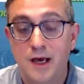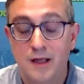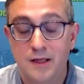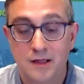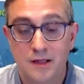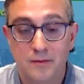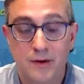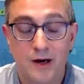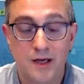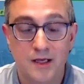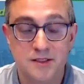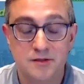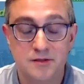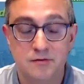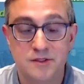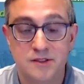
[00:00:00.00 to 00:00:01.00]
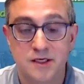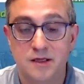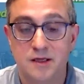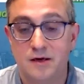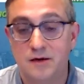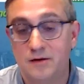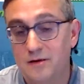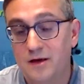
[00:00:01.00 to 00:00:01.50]
And then the market is
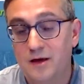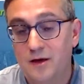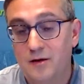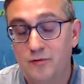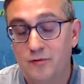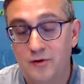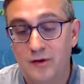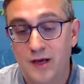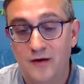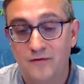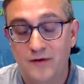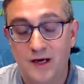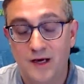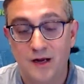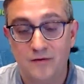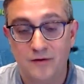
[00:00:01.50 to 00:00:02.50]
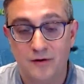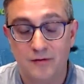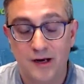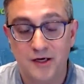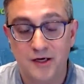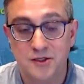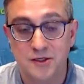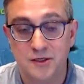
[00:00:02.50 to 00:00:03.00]
non-cyclical. When you have that kind of
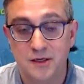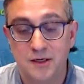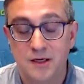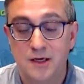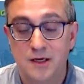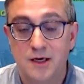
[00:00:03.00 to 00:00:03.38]
correction,